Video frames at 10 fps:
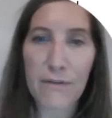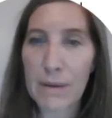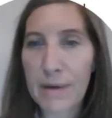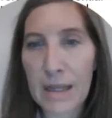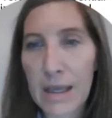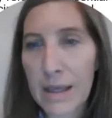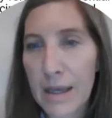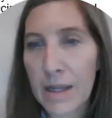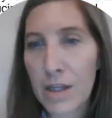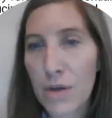everybody,
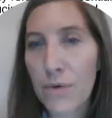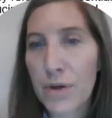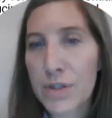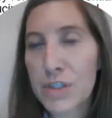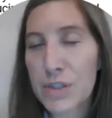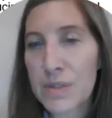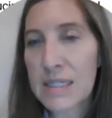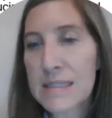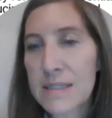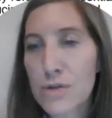and you could do
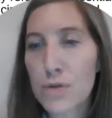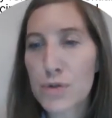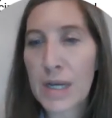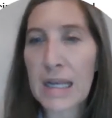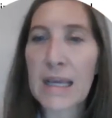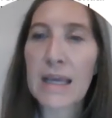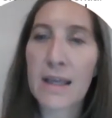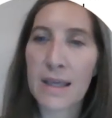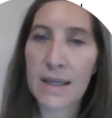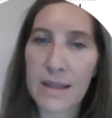the additional training
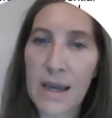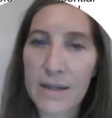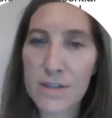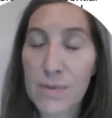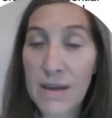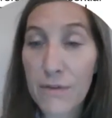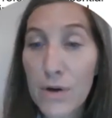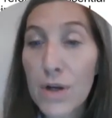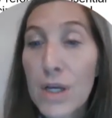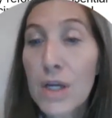and get the
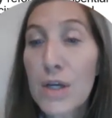X-WAIVER